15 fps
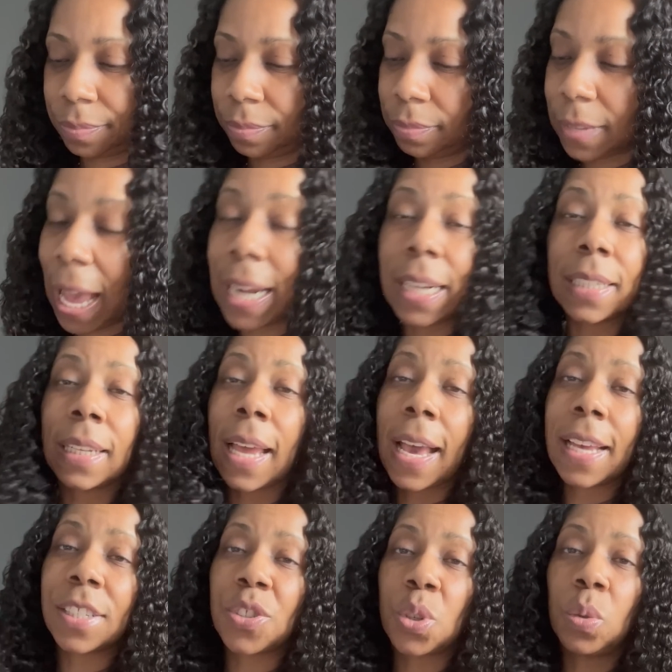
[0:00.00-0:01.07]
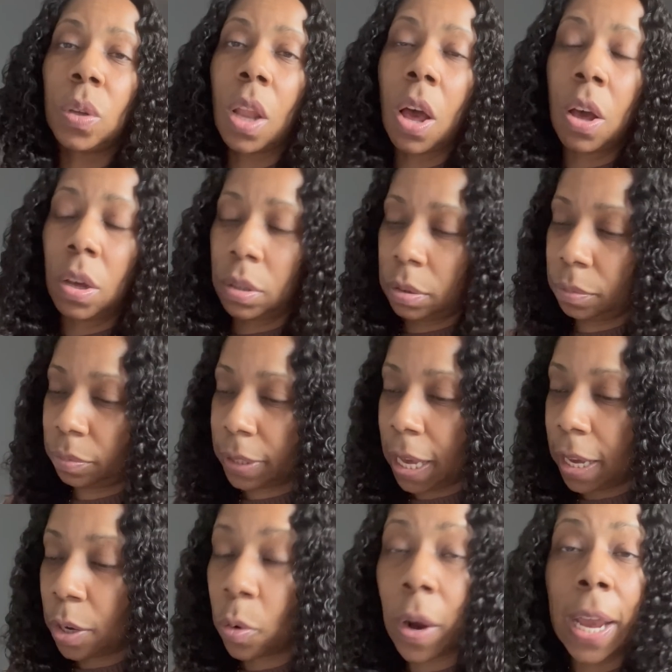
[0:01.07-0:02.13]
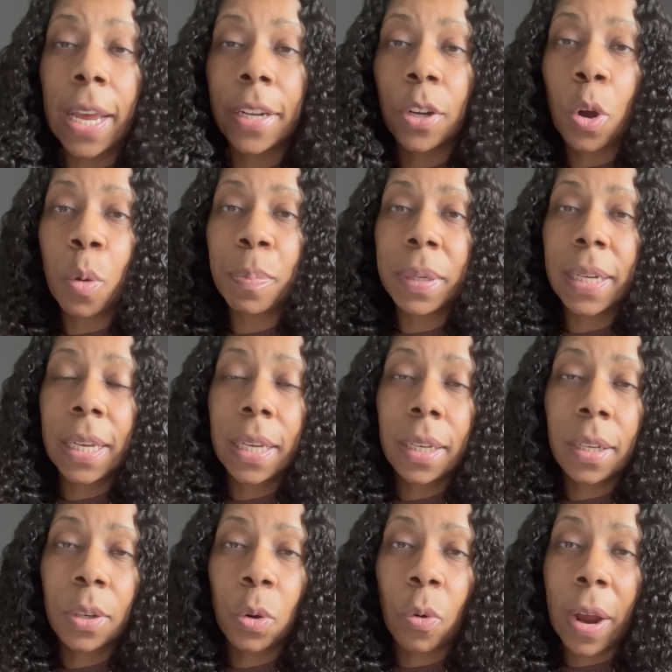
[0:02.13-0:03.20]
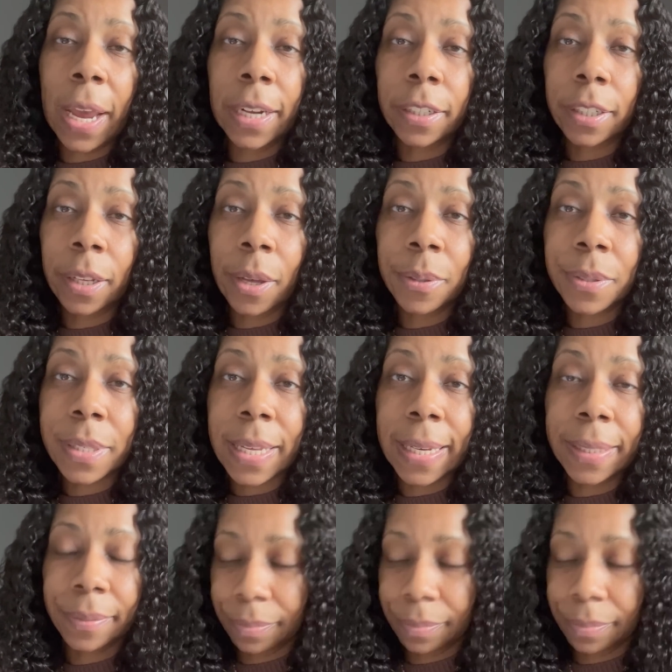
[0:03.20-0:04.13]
that didn't last too long. Okay, grand opening, grand closing.